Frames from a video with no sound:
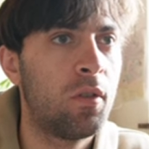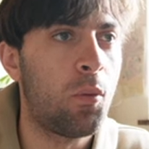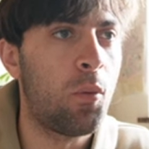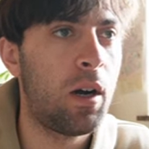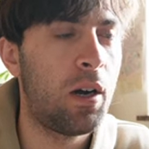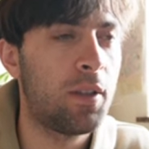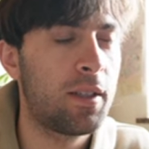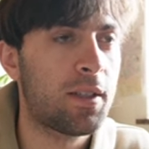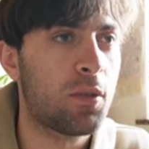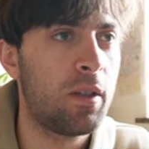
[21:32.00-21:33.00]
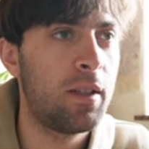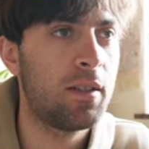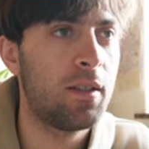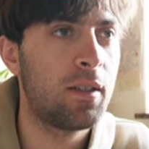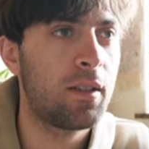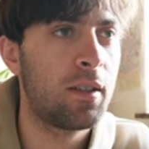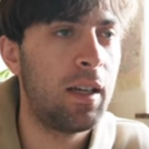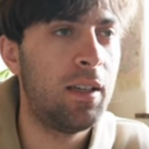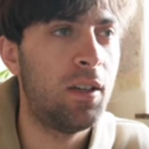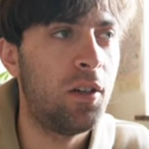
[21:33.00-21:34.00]
Wow, that's crazy.
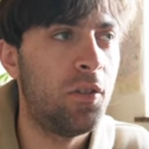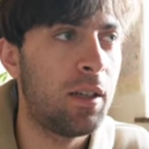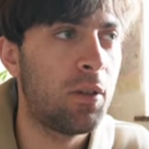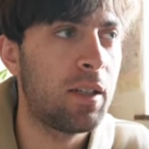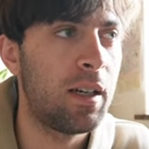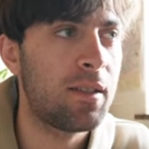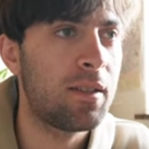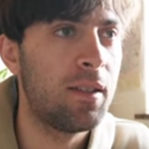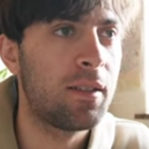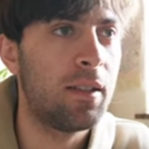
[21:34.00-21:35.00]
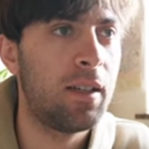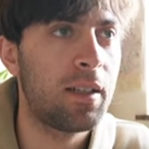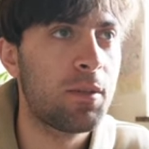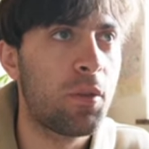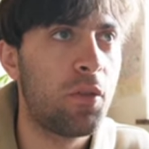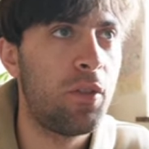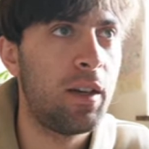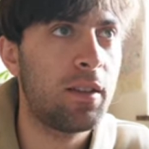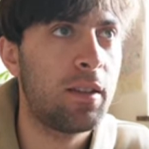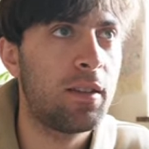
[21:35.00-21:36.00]
I love how nicely it aligns with the
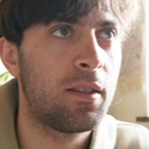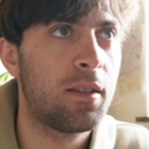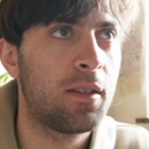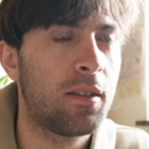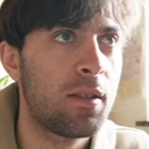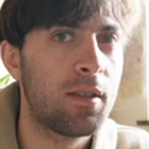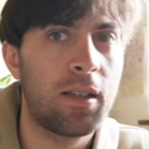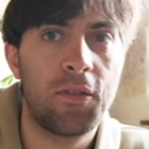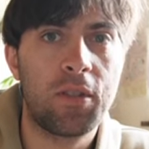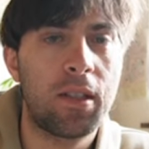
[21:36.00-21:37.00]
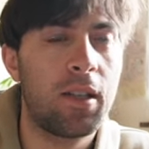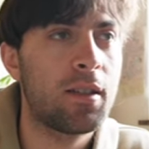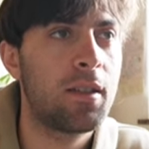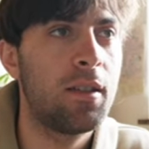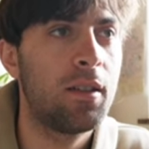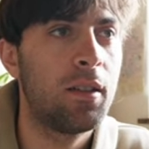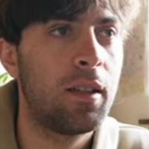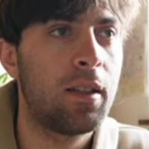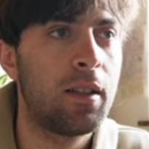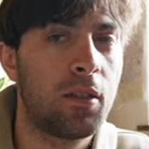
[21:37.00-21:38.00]
fact that the stuff starts here
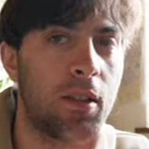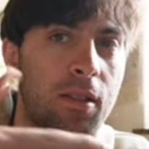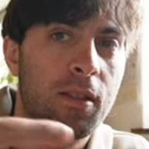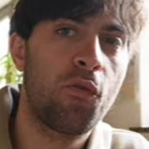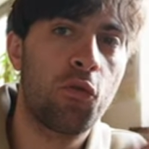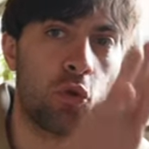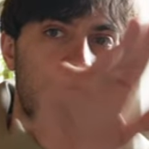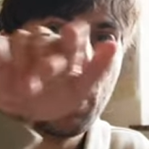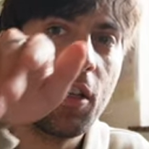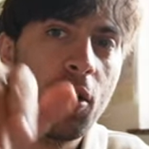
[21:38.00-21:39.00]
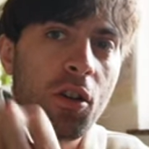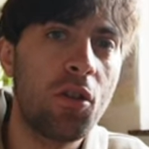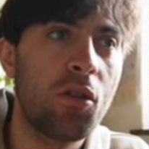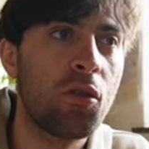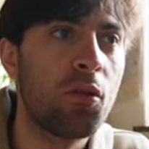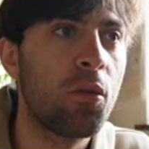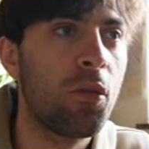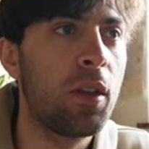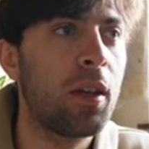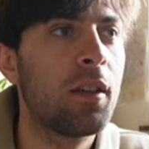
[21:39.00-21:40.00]
and then it does this
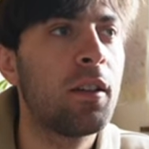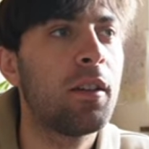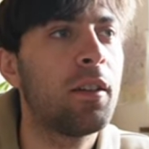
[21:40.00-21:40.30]
thing.